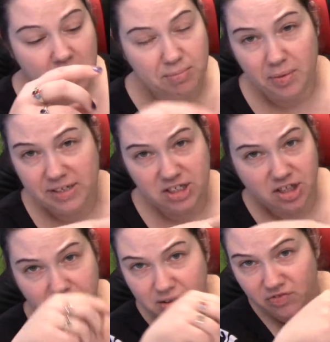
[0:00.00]
But we just
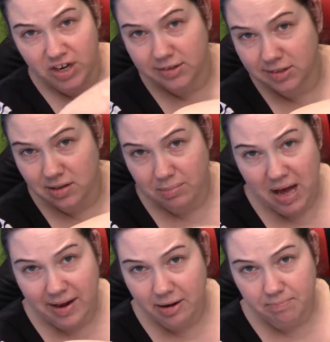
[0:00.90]
glued the figures on the
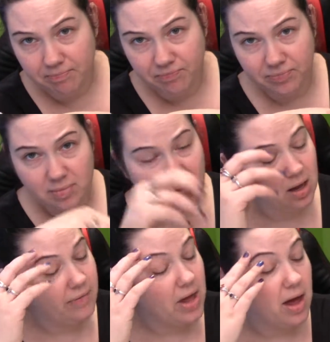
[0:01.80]
bottom,
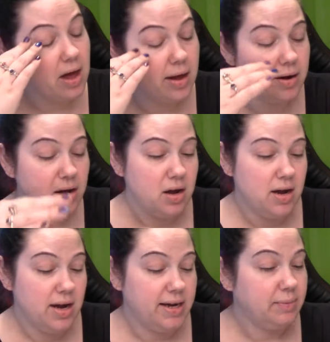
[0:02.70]
and then
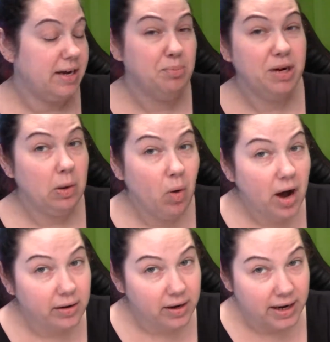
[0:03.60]
we didn't put any
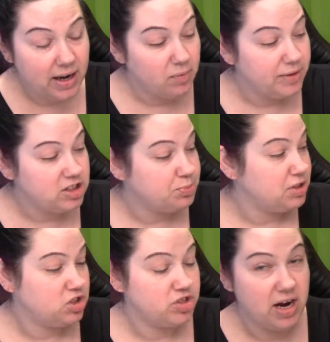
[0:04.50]
water in it. We just
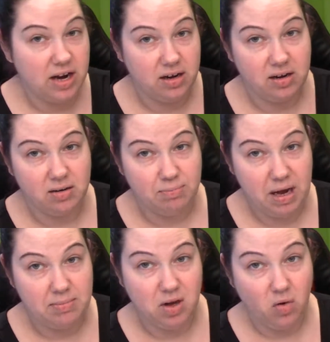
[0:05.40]
put straight
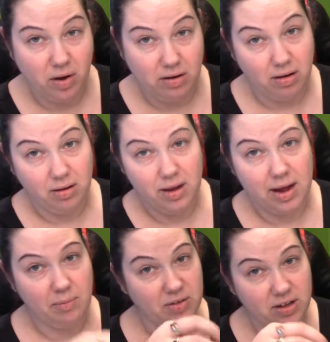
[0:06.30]
baby oil
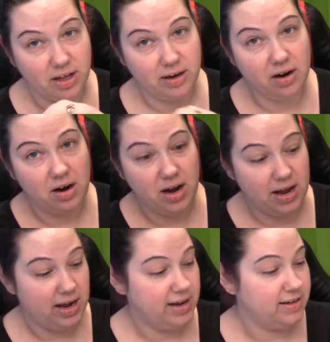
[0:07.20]
and with glitter
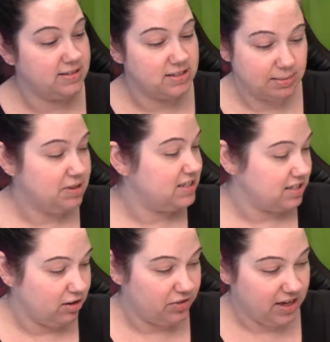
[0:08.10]
and some of these
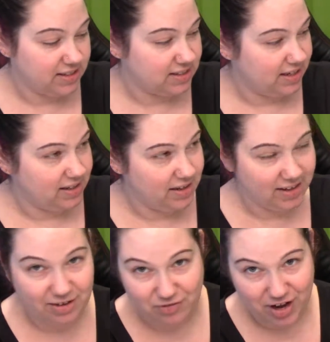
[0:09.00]
little things like the
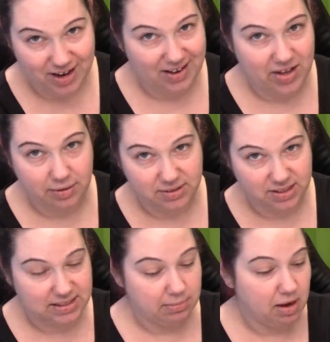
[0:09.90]
confetti, and that was
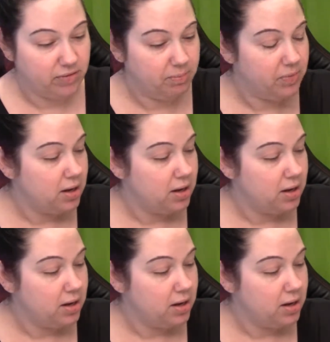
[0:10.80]
in some of them.